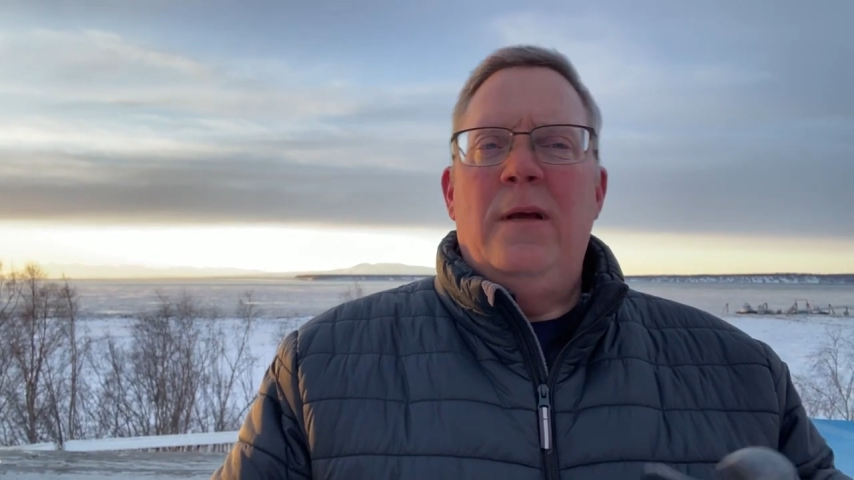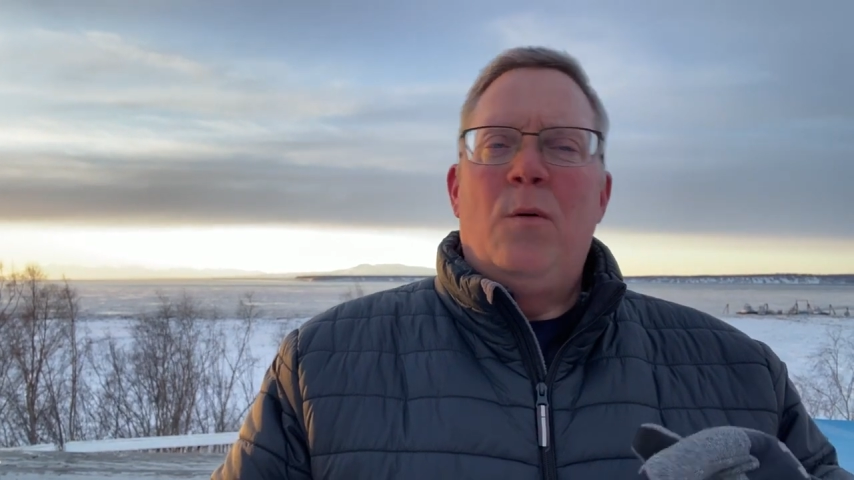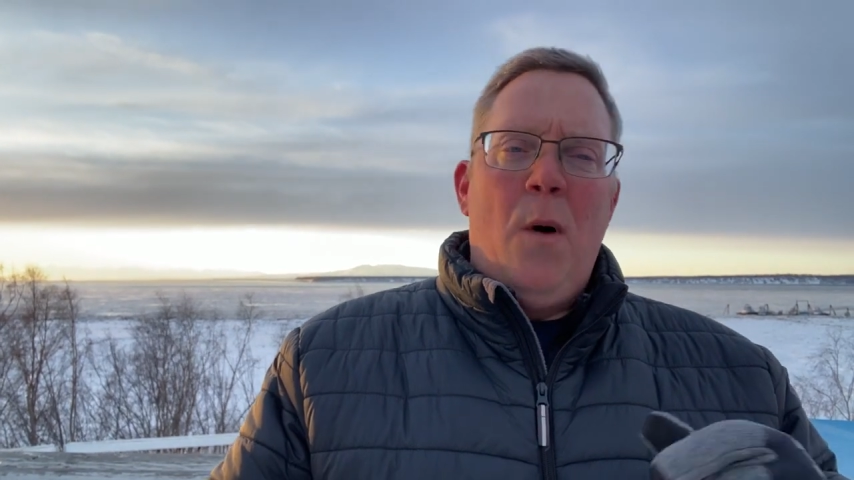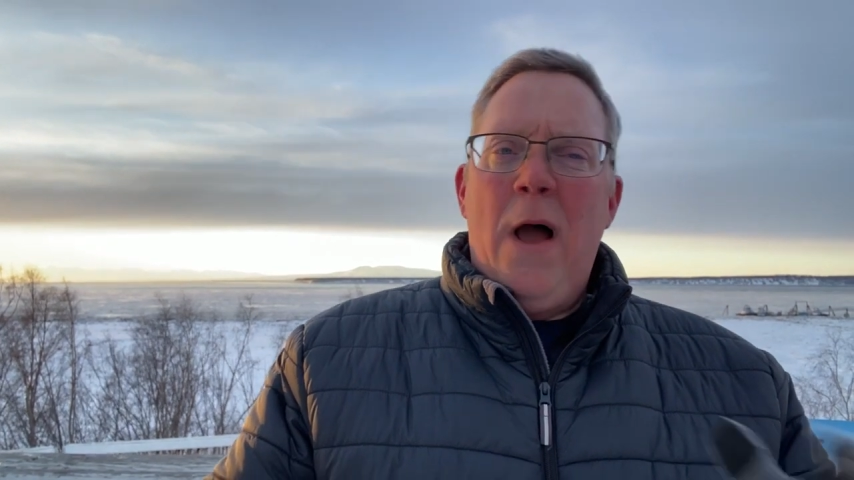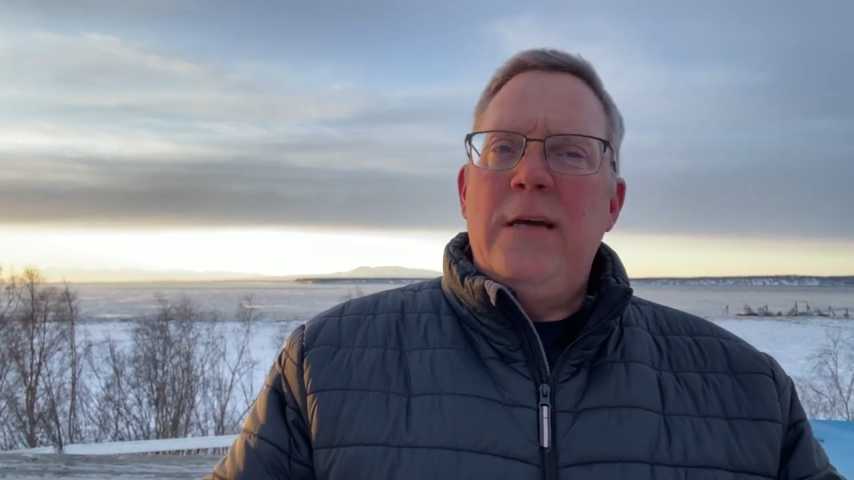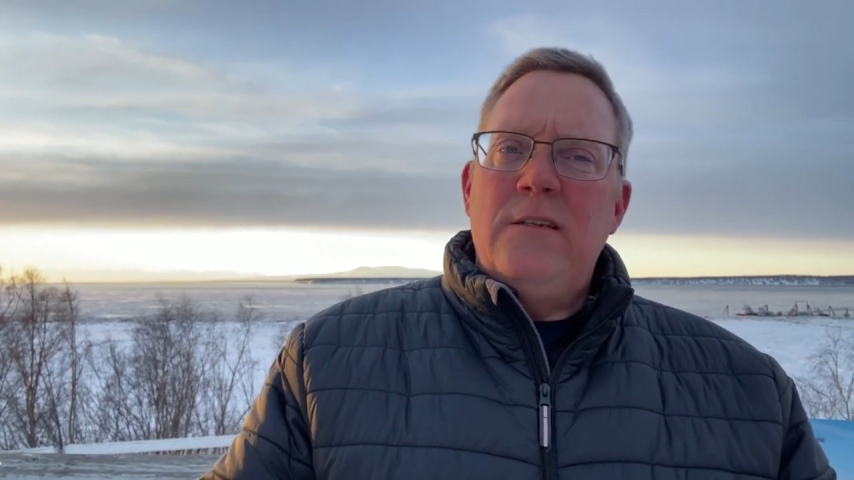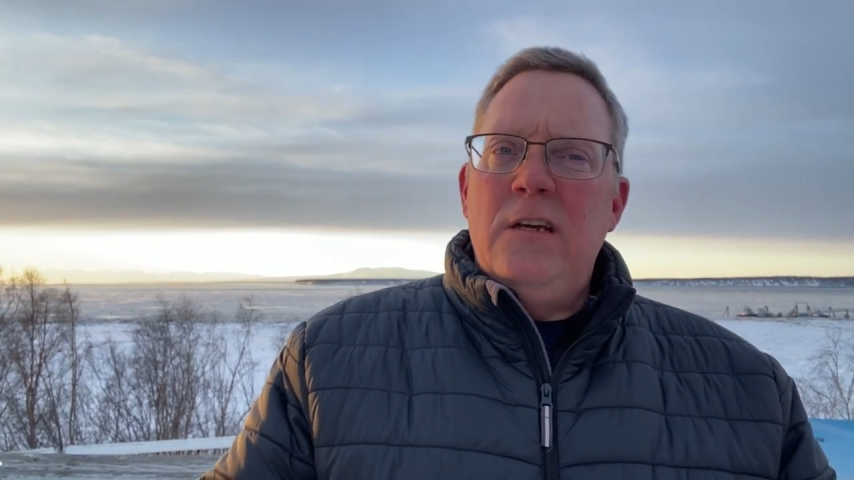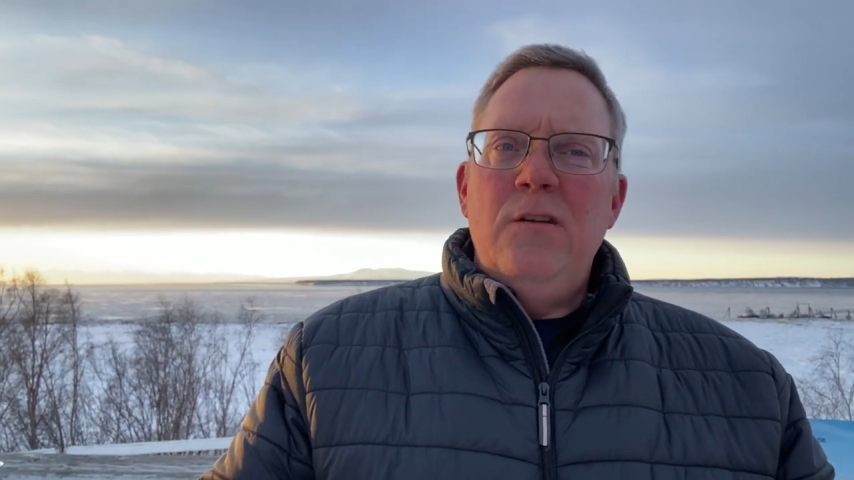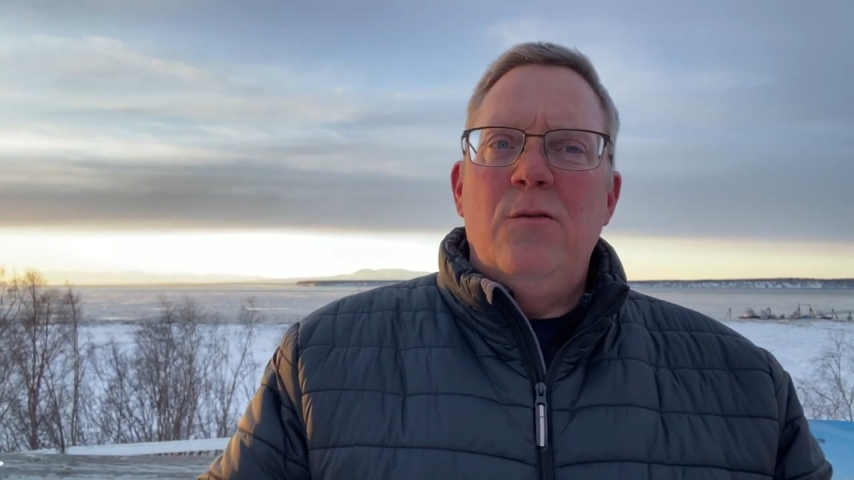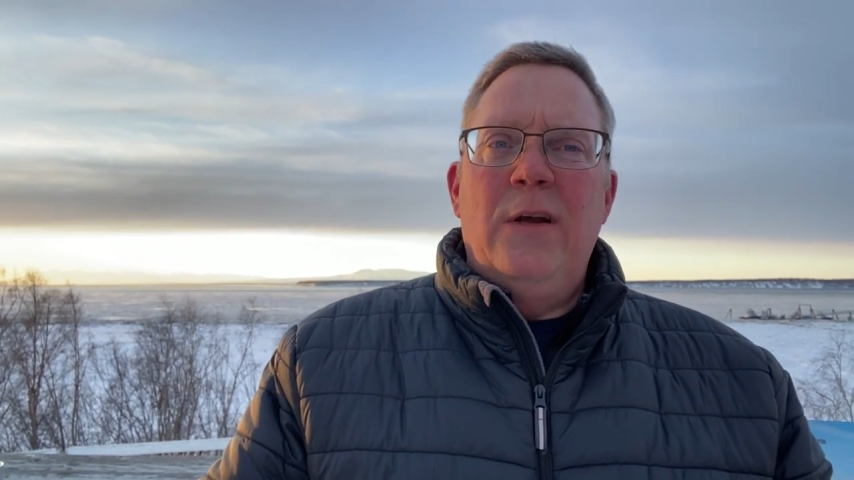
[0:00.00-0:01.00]
like, why is
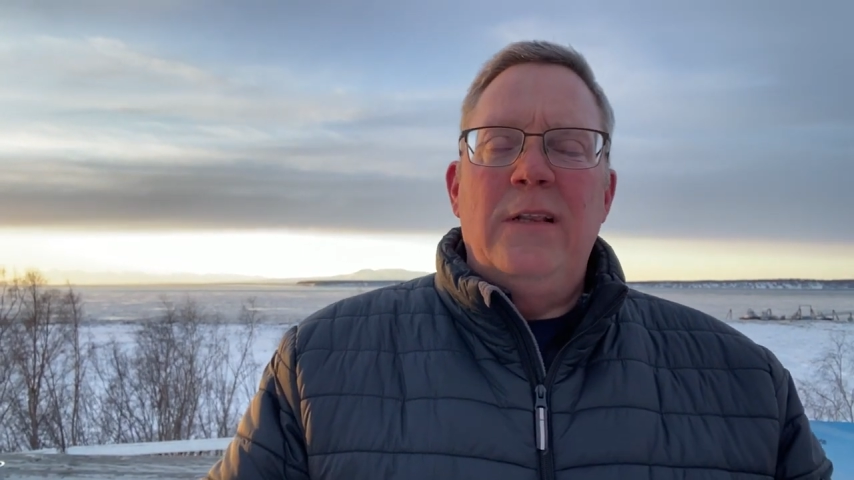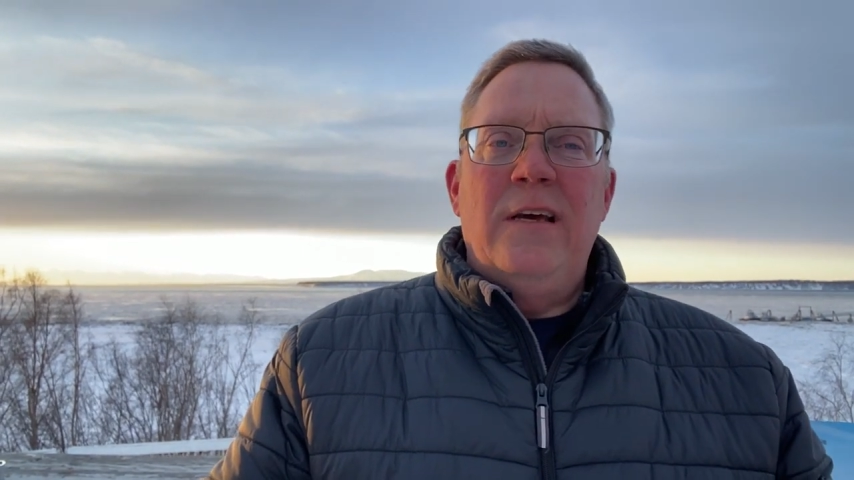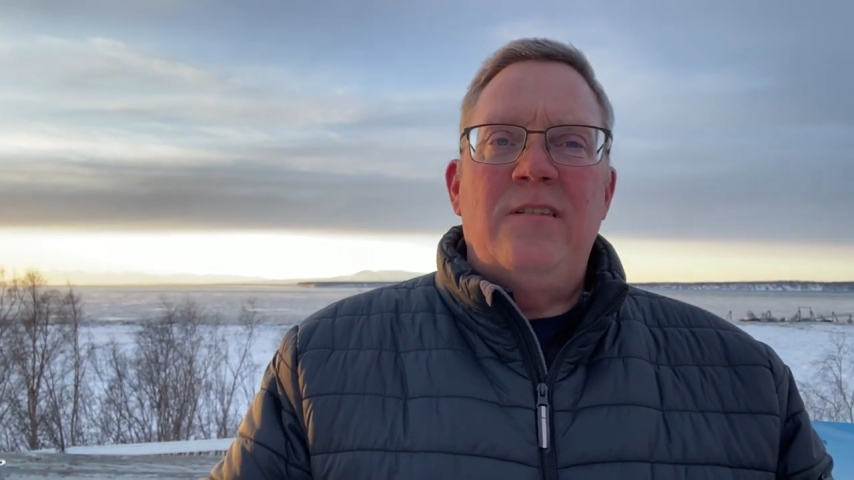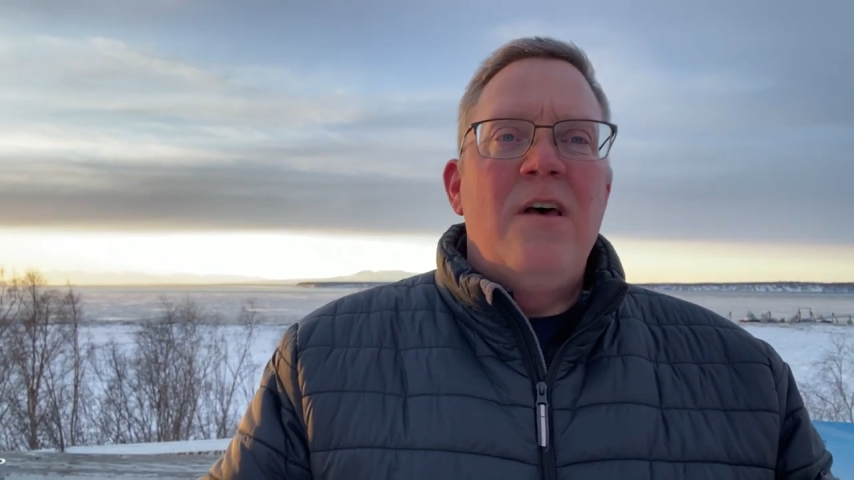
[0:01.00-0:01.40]
he doing this?